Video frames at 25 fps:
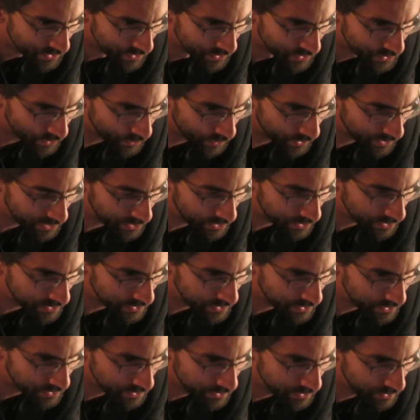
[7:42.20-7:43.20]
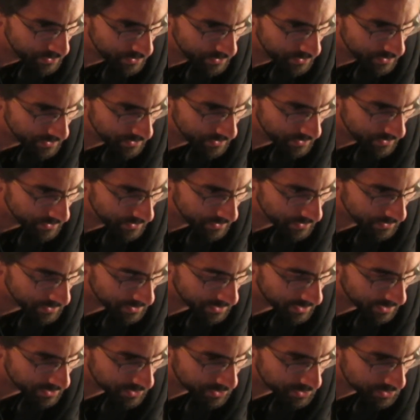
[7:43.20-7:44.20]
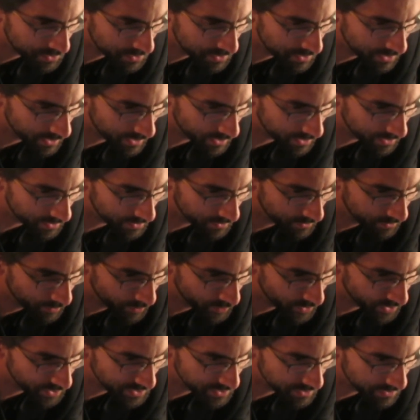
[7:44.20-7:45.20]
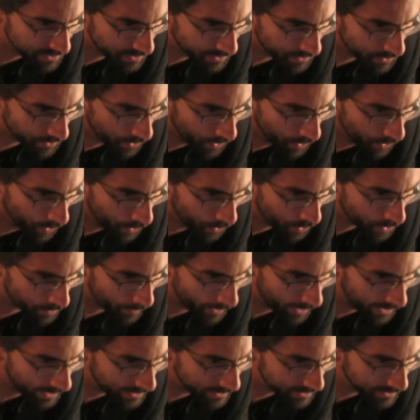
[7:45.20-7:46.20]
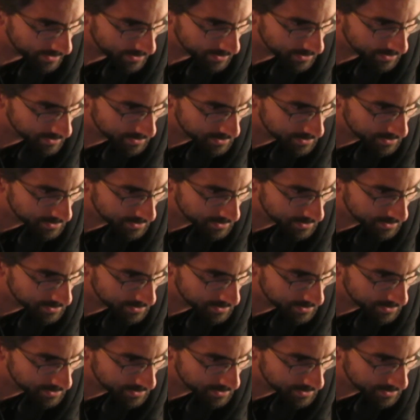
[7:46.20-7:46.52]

So we're going to the country of President Orban,